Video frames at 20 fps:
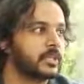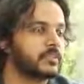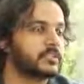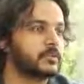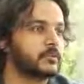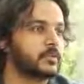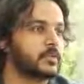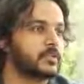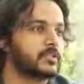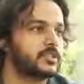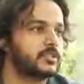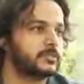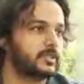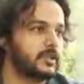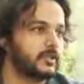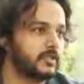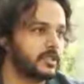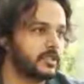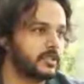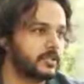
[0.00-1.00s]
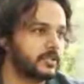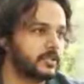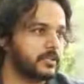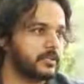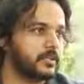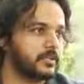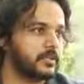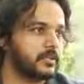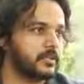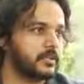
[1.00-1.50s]
It's about maybe
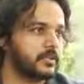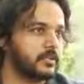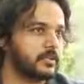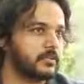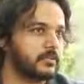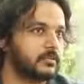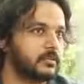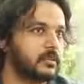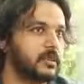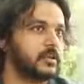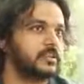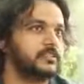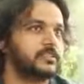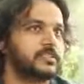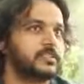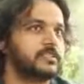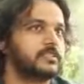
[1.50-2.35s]
not